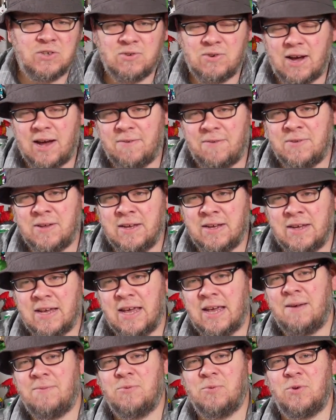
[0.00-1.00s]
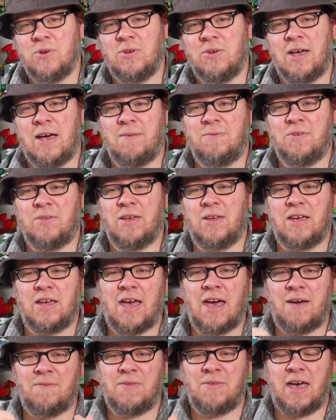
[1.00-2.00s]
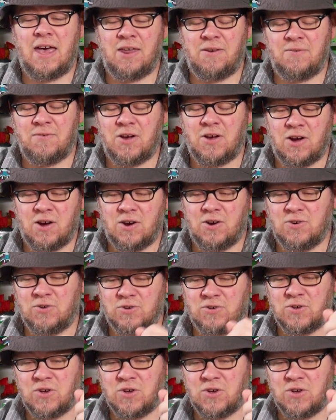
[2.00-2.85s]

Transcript: drafting games where you have to like have the hand of cards,